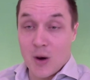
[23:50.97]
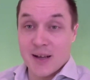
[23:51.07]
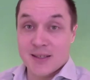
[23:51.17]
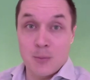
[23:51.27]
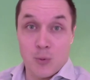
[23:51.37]

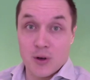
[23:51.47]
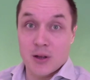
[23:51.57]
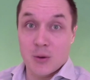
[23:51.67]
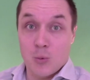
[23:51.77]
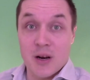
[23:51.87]
it's
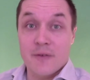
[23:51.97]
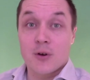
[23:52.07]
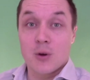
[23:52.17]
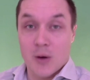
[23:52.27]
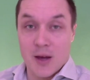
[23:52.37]
important whenever
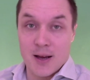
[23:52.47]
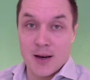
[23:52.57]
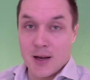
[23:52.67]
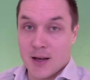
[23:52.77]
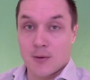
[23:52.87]
you can
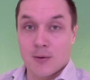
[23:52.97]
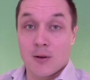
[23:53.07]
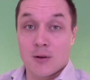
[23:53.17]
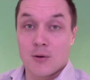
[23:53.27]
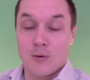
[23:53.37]
not to
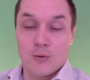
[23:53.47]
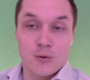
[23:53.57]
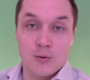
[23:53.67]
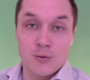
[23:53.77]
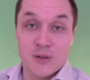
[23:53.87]
to,
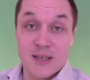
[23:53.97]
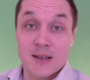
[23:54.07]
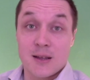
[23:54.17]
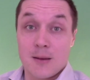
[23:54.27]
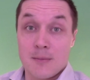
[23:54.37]
to
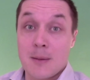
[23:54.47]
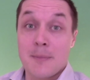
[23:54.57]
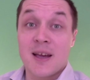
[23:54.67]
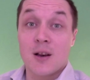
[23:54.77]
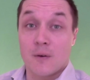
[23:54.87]
send the, the
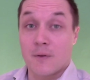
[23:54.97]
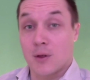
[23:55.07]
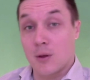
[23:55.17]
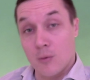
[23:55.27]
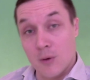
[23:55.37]
main offer
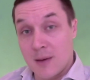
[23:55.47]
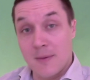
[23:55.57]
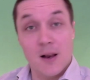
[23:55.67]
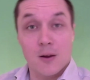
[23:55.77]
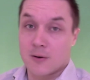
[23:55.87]
through
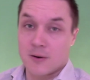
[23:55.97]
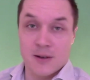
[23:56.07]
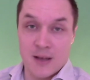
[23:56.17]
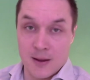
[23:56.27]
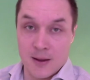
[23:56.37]
email or
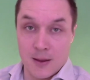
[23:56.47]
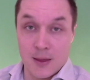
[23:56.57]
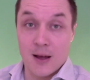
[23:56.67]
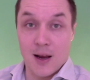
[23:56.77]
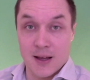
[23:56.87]
anything
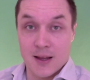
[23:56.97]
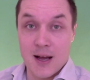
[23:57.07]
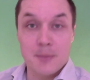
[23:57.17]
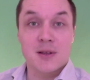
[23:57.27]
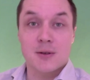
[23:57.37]
like that, but
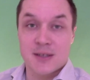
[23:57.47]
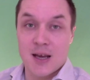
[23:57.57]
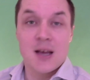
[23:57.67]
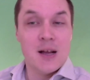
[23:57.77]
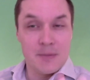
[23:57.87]
to say
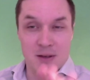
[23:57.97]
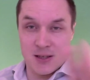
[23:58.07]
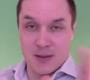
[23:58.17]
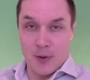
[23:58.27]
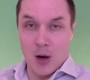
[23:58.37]
this is a
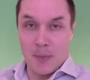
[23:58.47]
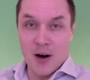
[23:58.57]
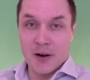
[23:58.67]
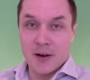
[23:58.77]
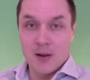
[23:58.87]
ballpark.
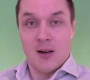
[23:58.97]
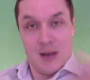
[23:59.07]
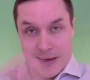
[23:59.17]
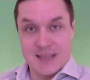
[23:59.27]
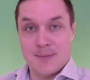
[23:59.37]

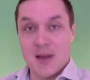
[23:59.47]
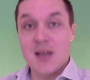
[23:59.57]
Let's meet.